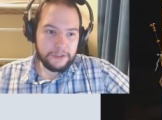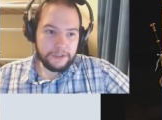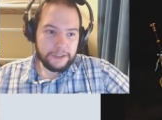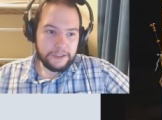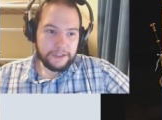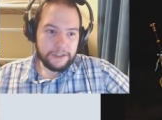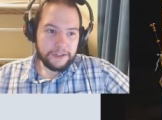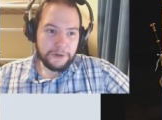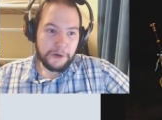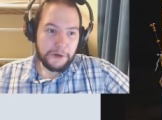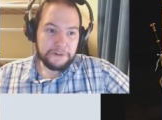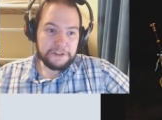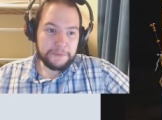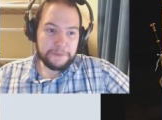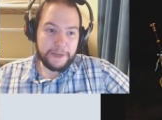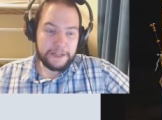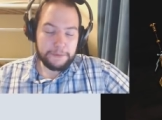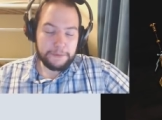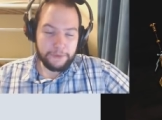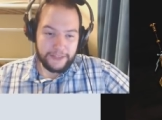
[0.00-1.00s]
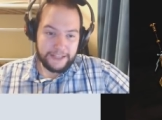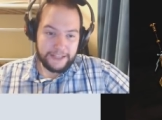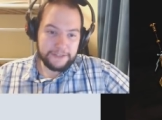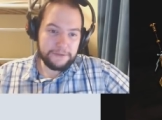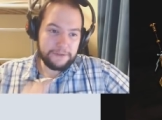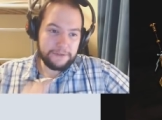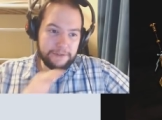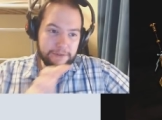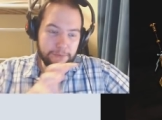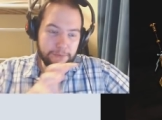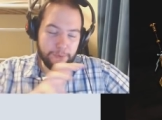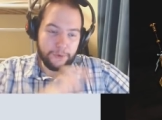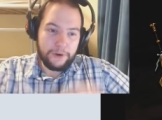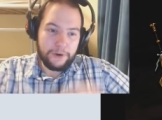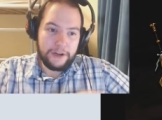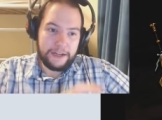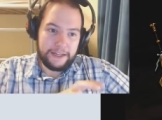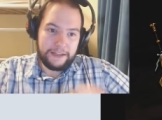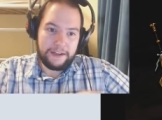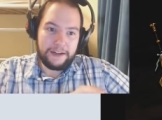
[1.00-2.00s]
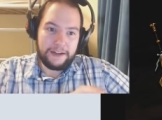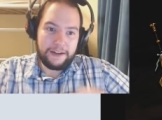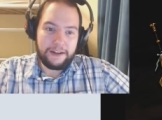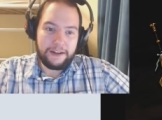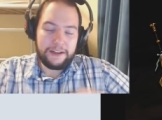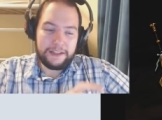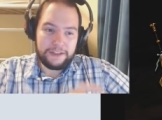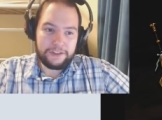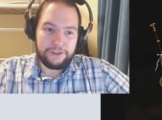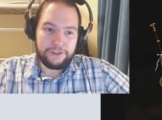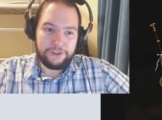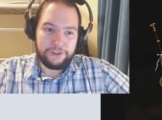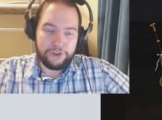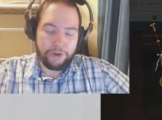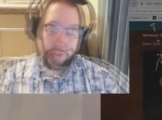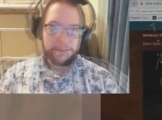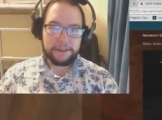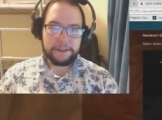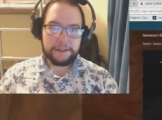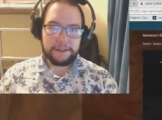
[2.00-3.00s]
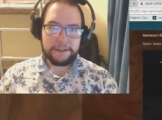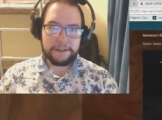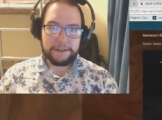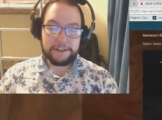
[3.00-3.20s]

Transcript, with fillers: quite respectable. That's why I like Johnny.